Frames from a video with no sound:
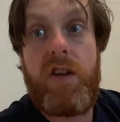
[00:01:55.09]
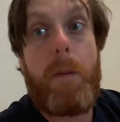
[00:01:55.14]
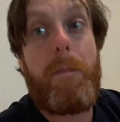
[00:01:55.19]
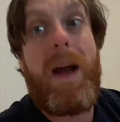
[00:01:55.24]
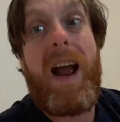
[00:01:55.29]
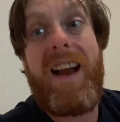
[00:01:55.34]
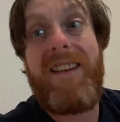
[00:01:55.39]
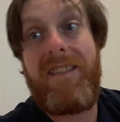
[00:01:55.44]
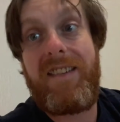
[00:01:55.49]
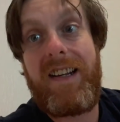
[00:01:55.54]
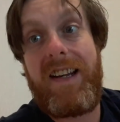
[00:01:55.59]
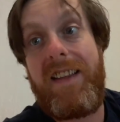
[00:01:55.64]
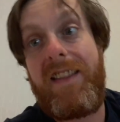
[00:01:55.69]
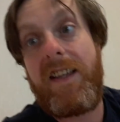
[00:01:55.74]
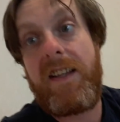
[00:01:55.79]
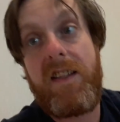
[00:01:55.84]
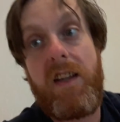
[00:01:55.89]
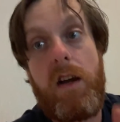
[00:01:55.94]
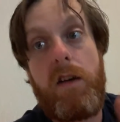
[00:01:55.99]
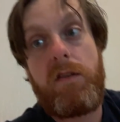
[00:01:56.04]
Apparently
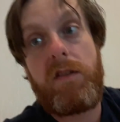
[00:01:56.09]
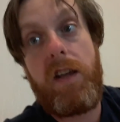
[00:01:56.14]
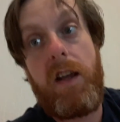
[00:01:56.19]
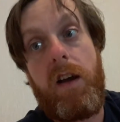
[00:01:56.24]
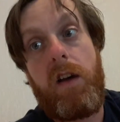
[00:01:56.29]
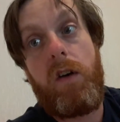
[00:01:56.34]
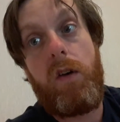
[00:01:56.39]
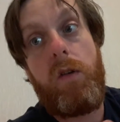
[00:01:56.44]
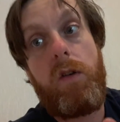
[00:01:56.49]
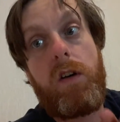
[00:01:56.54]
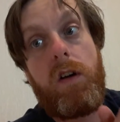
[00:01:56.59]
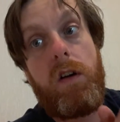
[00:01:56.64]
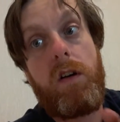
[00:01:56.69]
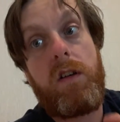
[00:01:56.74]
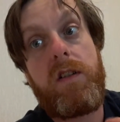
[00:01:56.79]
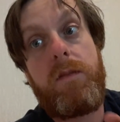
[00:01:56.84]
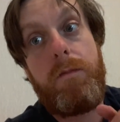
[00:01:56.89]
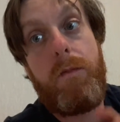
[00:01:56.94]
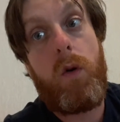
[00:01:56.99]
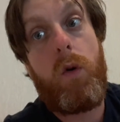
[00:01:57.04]
this hotel
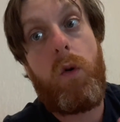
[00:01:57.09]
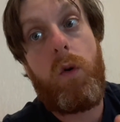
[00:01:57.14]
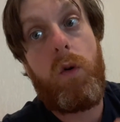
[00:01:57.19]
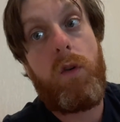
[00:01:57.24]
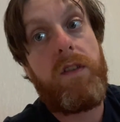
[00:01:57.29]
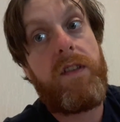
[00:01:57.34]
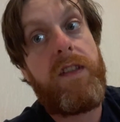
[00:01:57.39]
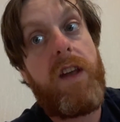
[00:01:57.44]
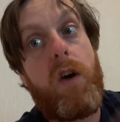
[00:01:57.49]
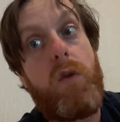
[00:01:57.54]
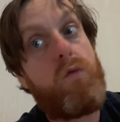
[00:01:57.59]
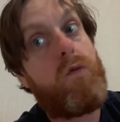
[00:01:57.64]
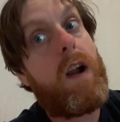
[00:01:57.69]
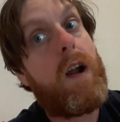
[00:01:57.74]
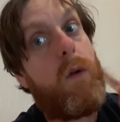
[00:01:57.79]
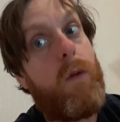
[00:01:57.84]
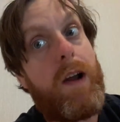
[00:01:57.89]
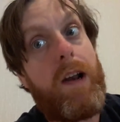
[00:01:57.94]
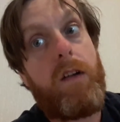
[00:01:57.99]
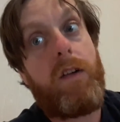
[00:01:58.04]
costs more than the whole
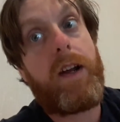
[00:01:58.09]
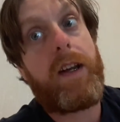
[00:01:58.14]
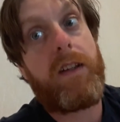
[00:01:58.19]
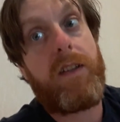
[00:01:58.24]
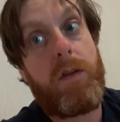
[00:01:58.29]
railway line.